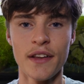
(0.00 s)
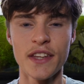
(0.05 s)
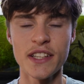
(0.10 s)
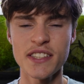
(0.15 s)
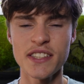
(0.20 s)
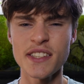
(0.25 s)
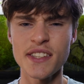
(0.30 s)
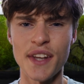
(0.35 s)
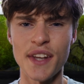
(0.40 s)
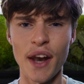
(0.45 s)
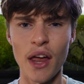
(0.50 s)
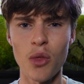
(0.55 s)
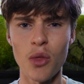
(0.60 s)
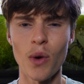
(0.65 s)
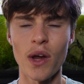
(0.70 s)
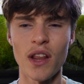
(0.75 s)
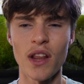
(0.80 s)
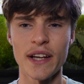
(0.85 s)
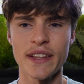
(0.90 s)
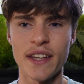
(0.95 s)
This is another
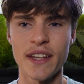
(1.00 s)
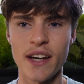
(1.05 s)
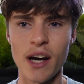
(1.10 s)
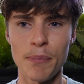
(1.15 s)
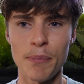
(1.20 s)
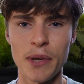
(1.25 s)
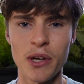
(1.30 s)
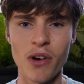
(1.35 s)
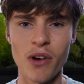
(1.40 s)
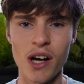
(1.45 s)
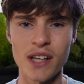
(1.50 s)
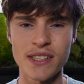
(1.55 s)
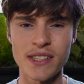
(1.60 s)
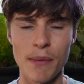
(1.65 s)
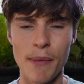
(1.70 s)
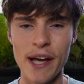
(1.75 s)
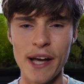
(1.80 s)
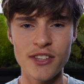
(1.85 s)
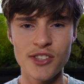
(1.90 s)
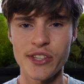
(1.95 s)
one like the Guppy Grass.
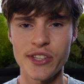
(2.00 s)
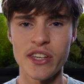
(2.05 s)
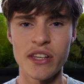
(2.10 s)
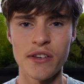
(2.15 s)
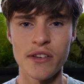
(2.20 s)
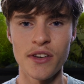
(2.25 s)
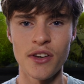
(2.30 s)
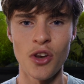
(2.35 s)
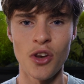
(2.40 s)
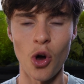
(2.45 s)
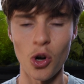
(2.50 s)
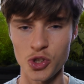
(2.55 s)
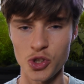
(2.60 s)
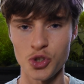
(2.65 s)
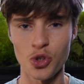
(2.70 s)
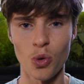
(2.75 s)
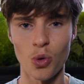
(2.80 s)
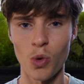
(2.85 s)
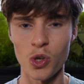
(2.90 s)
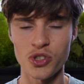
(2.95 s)
I'm actually not
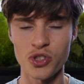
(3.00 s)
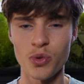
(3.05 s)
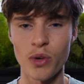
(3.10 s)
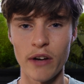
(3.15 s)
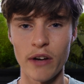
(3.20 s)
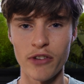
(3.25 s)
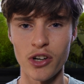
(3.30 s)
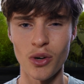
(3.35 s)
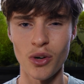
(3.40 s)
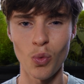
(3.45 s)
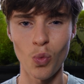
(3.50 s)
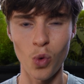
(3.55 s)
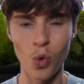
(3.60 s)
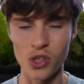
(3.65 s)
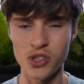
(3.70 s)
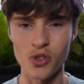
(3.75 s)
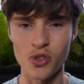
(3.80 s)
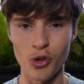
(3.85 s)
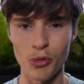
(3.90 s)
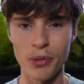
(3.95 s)
sure whatsoever
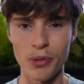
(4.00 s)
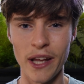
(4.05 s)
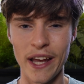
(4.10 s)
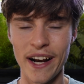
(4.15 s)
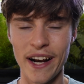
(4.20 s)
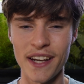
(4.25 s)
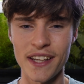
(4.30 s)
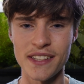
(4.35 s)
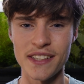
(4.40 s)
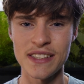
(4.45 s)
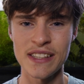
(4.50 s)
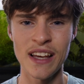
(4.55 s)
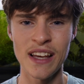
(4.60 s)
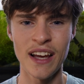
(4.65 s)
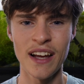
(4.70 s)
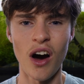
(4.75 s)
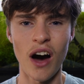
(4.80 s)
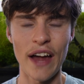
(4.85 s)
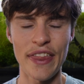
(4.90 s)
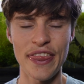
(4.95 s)
what sort of plant it is.
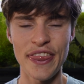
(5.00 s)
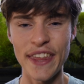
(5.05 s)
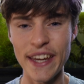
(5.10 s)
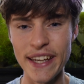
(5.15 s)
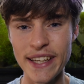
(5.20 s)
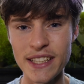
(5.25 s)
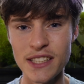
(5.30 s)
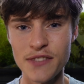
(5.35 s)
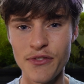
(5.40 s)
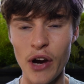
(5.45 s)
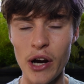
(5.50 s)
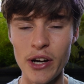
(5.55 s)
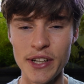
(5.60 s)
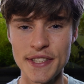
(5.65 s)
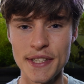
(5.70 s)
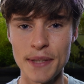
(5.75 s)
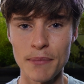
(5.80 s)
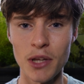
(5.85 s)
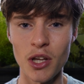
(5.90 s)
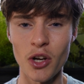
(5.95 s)
I think it's very
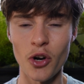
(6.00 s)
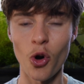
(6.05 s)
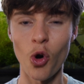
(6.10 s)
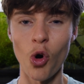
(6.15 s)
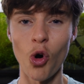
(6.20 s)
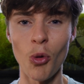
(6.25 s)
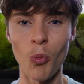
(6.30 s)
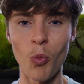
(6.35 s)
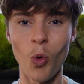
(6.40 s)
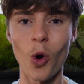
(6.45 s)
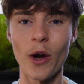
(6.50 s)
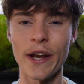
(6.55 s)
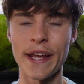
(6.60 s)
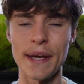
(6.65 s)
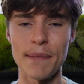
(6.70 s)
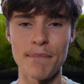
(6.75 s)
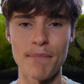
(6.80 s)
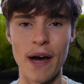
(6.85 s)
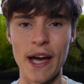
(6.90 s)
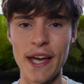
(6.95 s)
similar to hornwort.
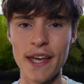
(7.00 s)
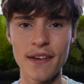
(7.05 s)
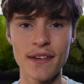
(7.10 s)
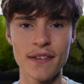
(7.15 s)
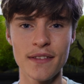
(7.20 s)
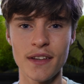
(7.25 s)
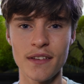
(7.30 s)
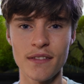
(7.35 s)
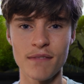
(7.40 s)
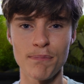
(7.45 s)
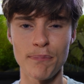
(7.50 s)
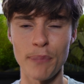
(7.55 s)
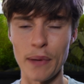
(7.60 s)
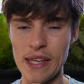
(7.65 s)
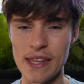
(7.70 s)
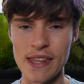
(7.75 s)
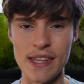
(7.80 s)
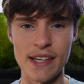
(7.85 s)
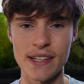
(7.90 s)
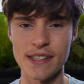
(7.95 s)
It may
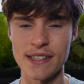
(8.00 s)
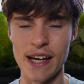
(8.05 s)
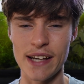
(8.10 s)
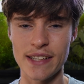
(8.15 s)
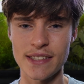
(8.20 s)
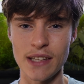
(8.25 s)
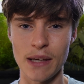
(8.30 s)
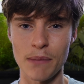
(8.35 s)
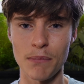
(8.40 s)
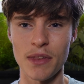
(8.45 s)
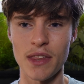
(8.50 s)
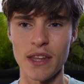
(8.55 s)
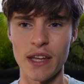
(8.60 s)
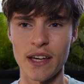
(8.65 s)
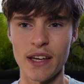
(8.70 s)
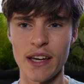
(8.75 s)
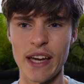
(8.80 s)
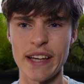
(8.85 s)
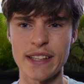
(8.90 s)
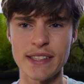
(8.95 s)
be the exact same
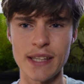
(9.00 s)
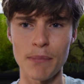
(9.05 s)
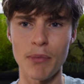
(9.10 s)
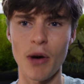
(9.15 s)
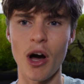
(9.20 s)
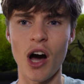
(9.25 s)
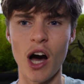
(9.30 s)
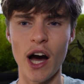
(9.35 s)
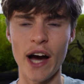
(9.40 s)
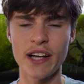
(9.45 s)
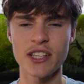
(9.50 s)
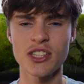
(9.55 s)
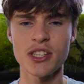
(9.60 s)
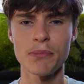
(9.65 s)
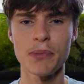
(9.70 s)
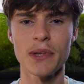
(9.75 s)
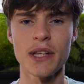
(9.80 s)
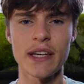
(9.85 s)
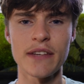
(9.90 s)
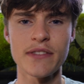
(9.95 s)
thing, except I
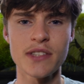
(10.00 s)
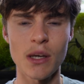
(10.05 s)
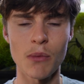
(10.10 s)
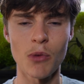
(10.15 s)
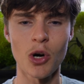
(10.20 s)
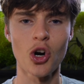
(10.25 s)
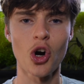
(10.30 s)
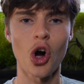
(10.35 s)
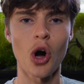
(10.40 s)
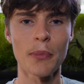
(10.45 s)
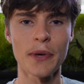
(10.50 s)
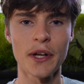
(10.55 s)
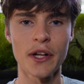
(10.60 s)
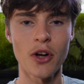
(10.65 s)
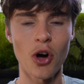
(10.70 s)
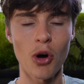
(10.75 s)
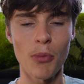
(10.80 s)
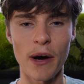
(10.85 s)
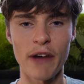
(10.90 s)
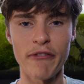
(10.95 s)
actually believe someone
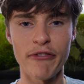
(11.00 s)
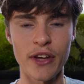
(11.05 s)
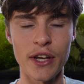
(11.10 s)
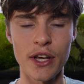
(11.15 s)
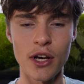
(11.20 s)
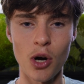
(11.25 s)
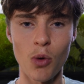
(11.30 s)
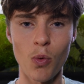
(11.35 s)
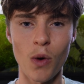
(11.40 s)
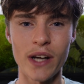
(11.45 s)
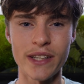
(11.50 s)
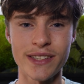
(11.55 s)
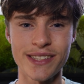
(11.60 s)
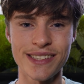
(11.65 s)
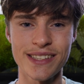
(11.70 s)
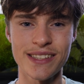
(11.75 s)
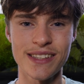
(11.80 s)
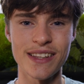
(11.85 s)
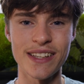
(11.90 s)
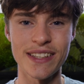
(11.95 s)
commented on my video
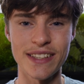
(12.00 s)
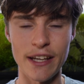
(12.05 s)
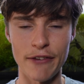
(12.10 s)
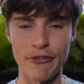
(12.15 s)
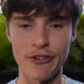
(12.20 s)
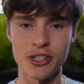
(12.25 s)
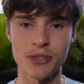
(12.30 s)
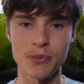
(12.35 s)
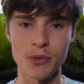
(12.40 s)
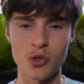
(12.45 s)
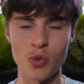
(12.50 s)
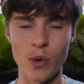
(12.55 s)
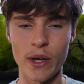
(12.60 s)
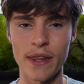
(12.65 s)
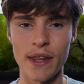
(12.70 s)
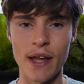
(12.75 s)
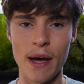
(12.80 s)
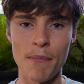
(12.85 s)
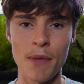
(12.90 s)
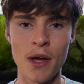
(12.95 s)
once the difference
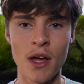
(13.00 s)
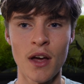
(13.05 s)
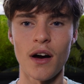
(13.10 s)
between them.